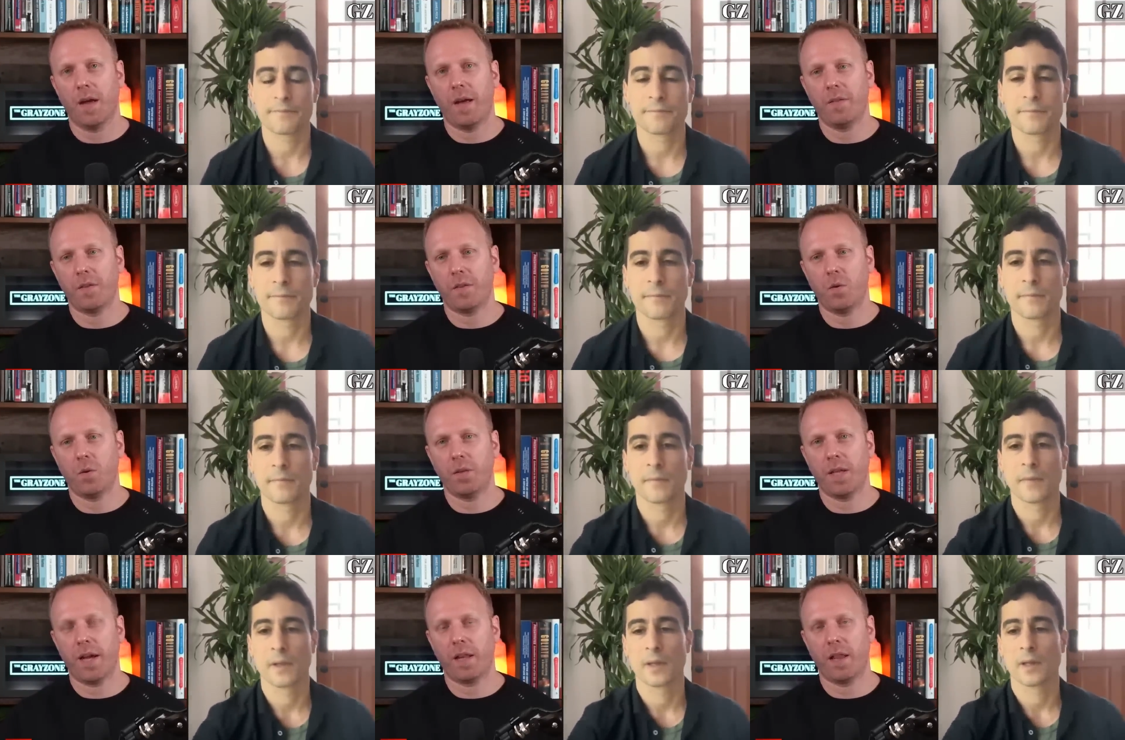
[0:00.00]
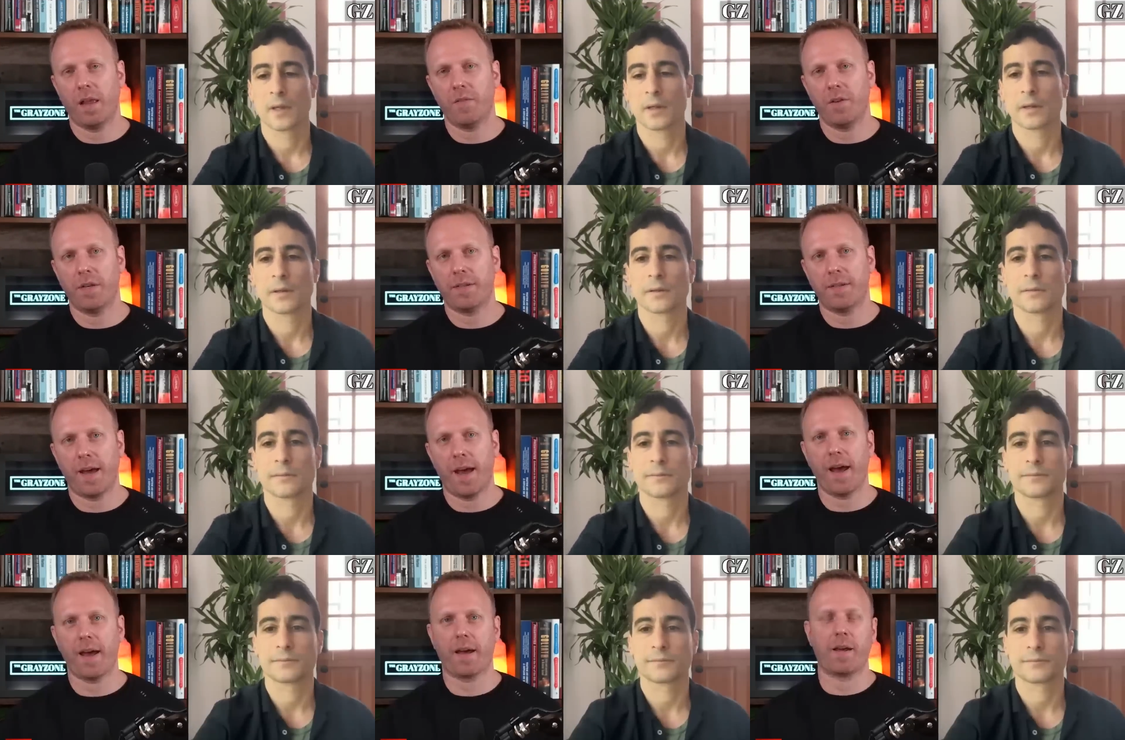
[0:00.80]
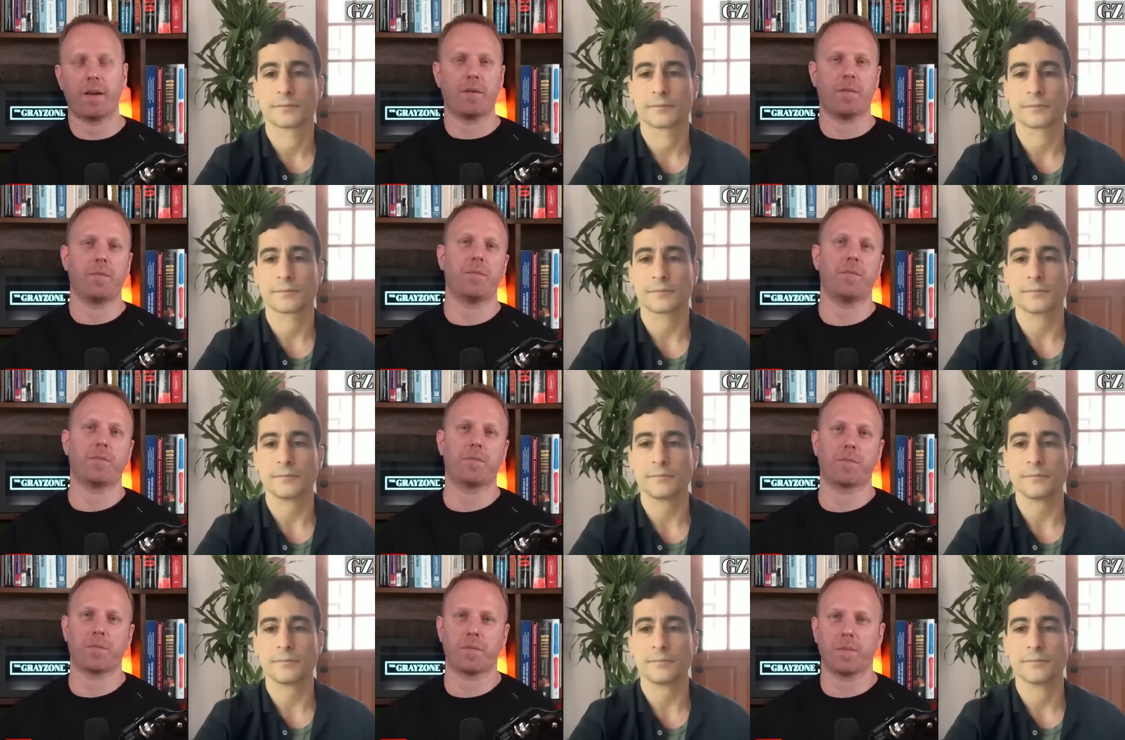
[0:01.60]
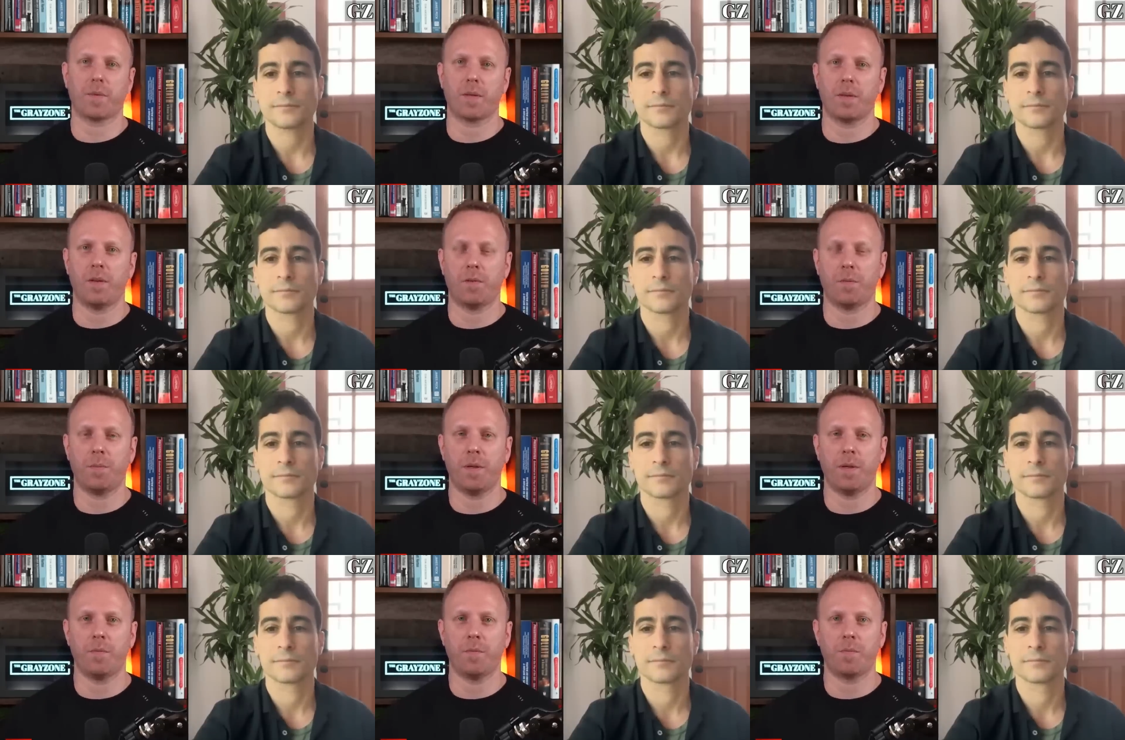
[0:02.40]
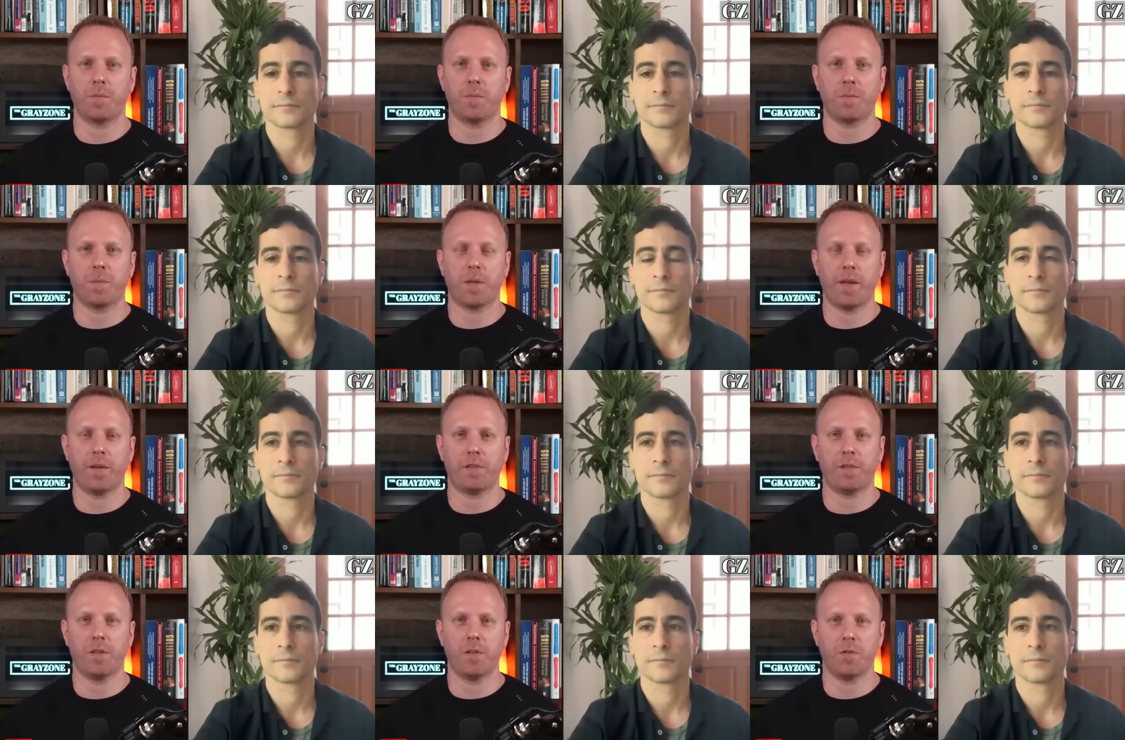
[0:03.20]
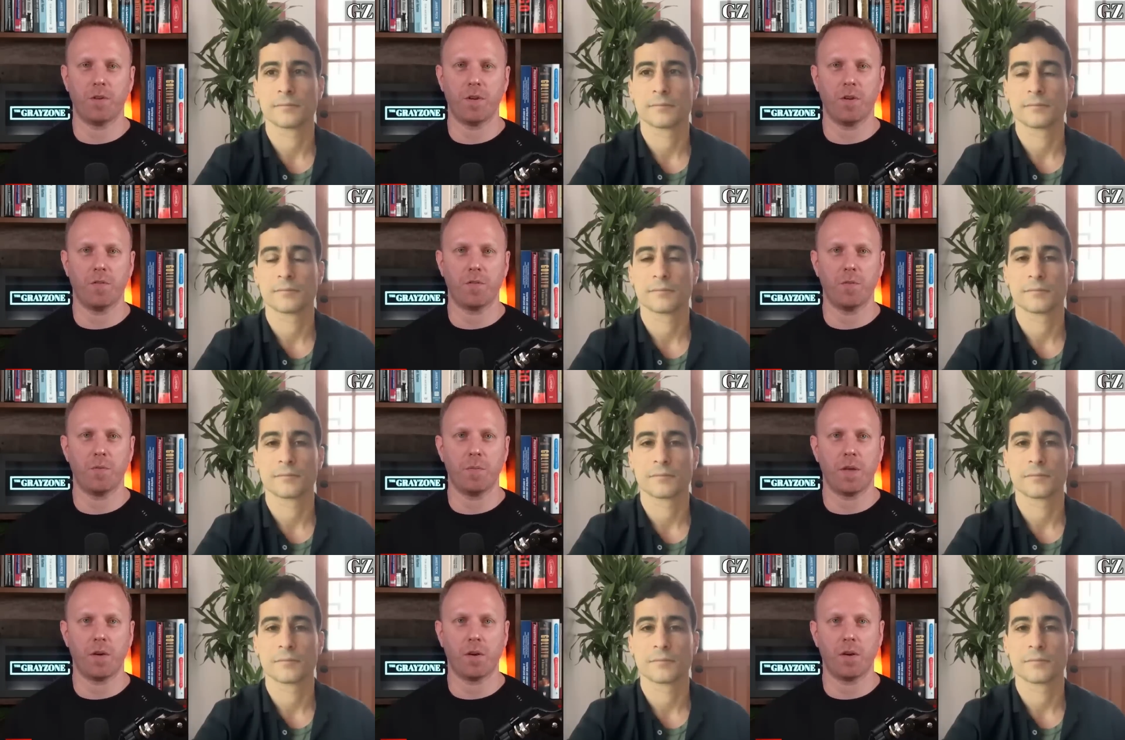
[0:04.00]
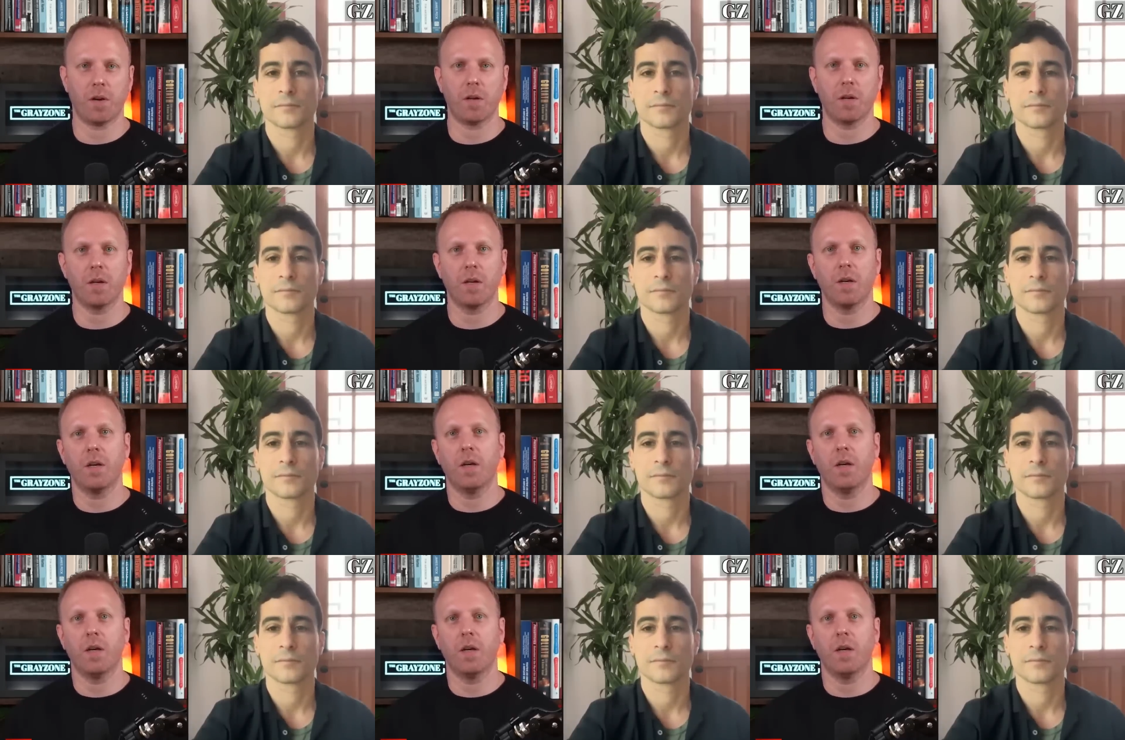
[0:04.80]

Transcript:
Speaker 1: And the whole 9 11 attack has been placed in the rearview mirror.